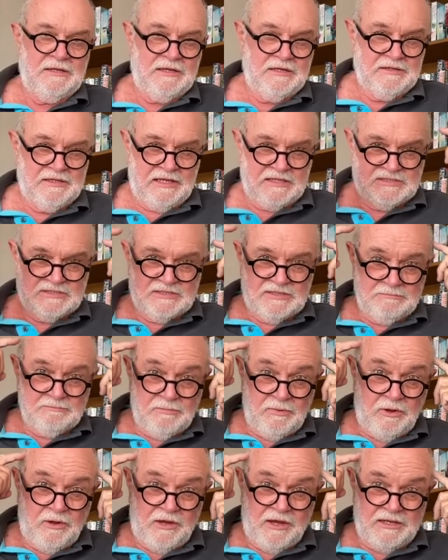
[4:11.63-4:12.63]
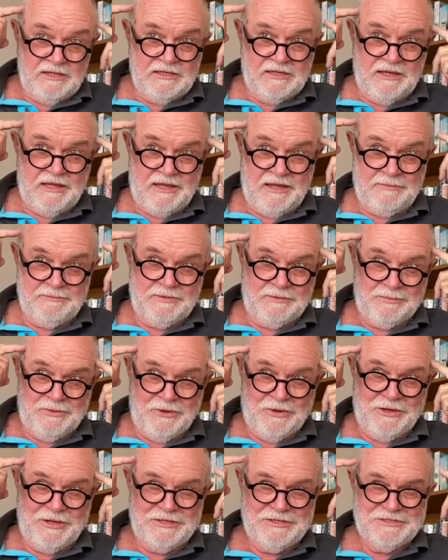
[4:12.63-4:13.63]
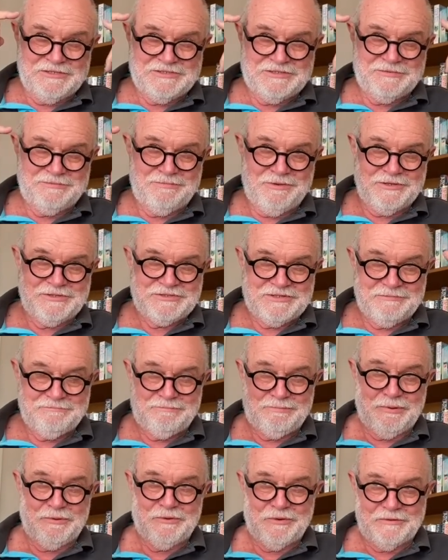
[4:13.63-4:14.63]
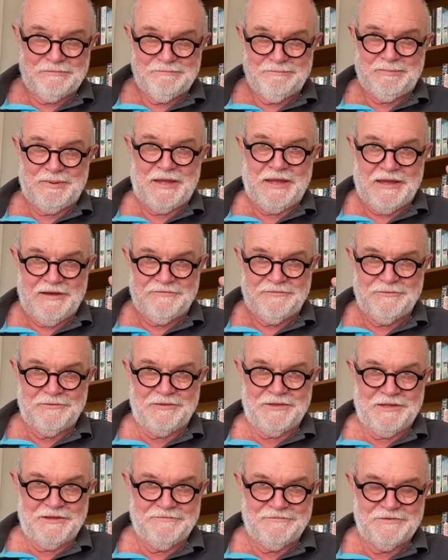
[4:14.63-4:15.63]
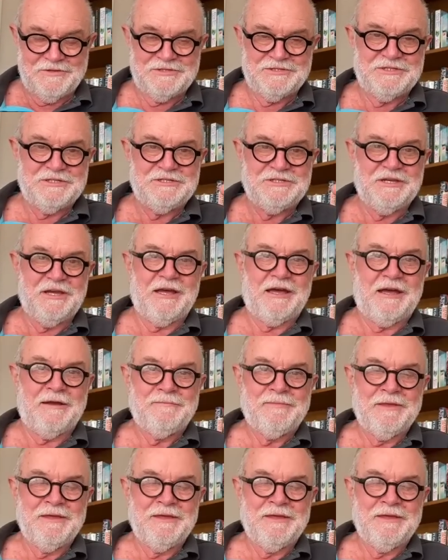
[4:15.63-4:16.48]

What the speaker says: And that's the mind game. The mind is the most important, powerful thing for the GGR.